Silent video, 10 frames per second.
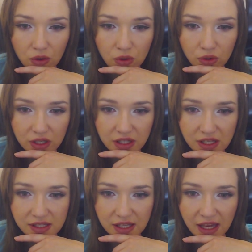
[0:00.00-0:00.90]
Oh, look at
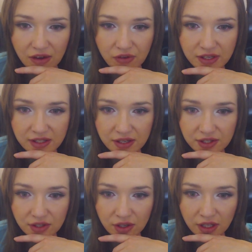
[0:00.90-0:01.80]
this, you have his
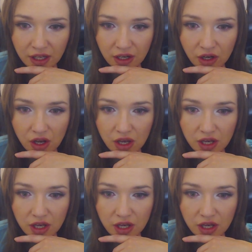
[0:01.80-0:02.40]
sister in here.